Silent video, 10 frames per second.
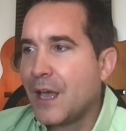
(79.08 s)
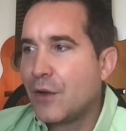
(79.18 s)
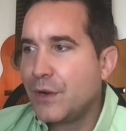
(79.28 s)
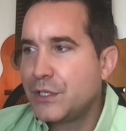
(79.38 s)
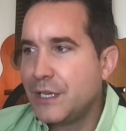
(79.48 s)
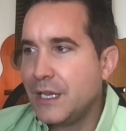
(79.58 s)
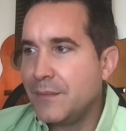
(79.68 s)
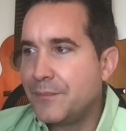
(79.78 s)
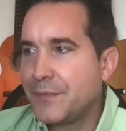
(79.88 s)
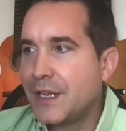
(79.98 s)
outreach
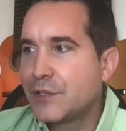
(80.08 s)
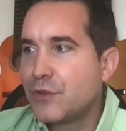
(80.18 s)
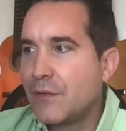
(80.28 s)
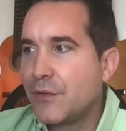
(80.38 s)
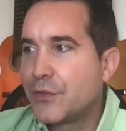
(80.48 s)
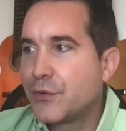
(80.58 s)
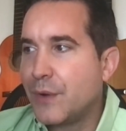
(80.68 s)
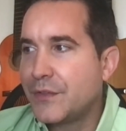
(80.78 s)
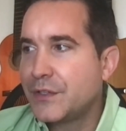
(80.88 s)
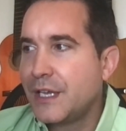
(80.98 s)
team and has traveled
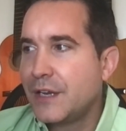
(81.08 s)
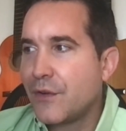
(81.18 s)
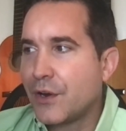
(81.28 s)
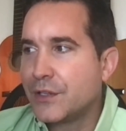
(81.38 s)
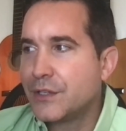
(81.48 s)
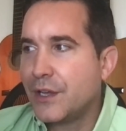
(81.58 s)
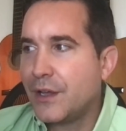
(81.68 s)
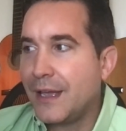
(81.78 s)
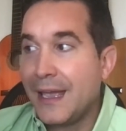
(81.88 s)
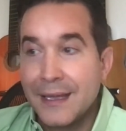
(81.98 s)
throughout the state of
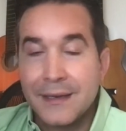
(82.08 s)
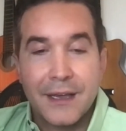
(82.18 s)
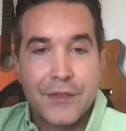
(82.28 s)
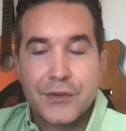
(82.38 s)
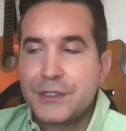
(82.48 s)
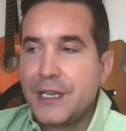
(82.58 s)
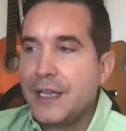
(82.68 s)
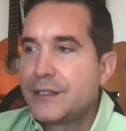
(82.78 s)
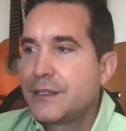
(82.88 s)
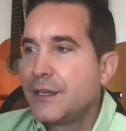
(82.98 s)
Arkansas and other
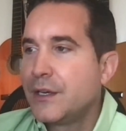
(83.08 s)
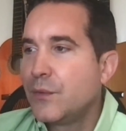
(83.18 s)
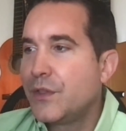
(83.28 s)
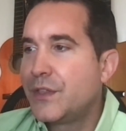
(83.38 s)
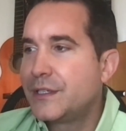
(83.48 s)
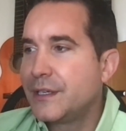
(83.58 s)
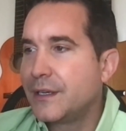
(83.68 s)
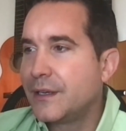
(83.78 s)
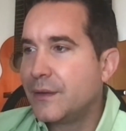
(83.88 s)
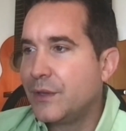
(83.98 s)
states with
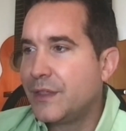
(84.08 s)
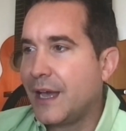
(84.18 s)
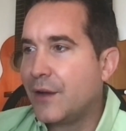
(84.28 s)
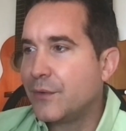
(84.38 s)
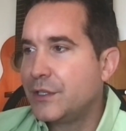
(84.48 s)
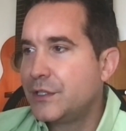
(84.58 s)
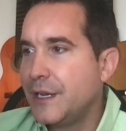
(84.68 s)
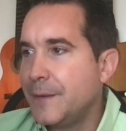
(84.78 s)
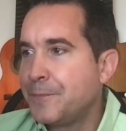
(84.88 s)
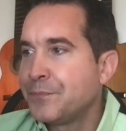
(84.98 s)
the outreach
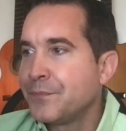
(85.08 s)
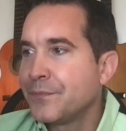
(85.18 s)
team